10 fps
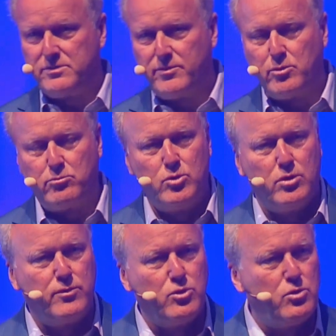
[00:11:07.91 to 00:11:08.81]
of the rule
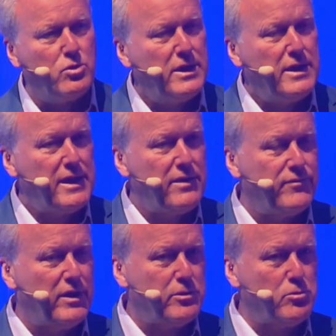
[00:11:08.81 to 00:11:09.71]
of law, even
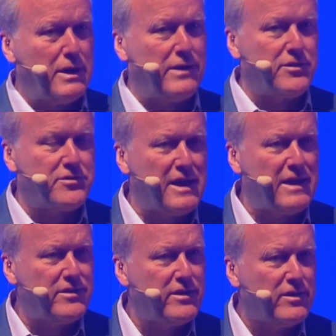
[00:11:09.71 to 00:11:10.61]
though you will
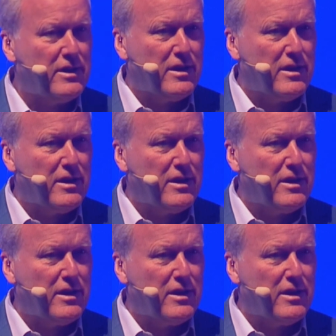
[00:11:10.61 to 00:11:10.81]
understand it.